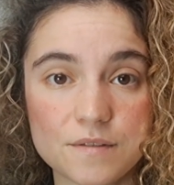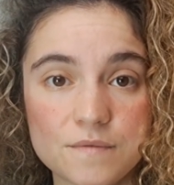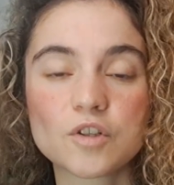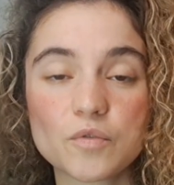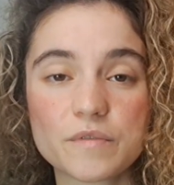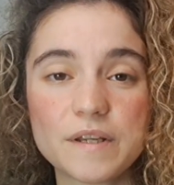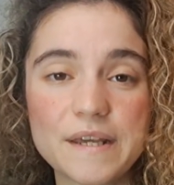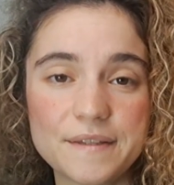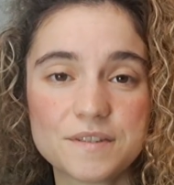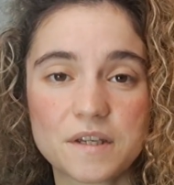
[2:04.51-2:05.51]
So the
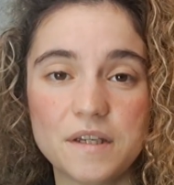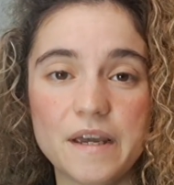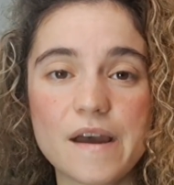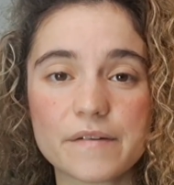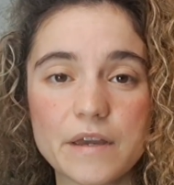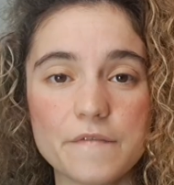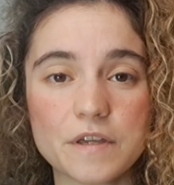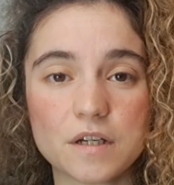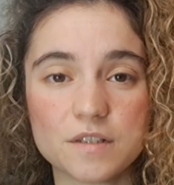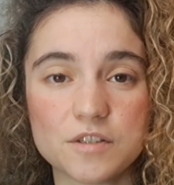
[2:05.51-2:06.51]
next key area of the
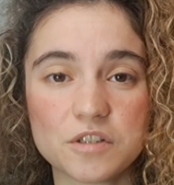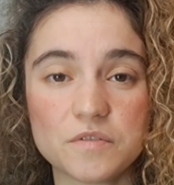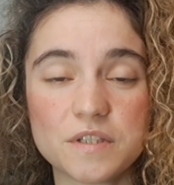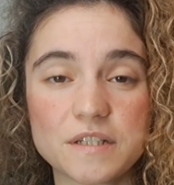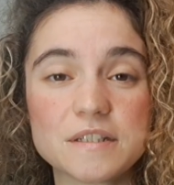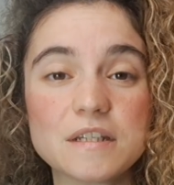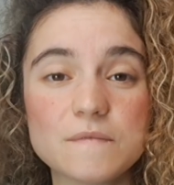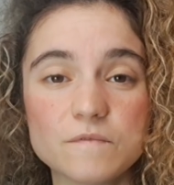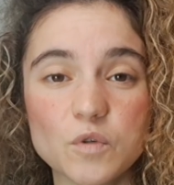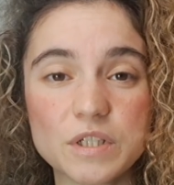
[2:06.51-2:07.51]
gut-associated
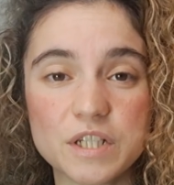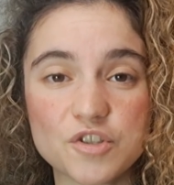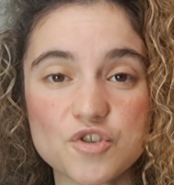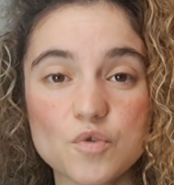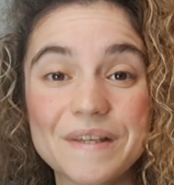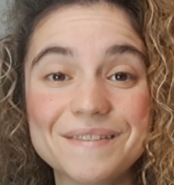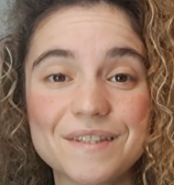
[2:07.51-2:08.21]
lymphoid tissue is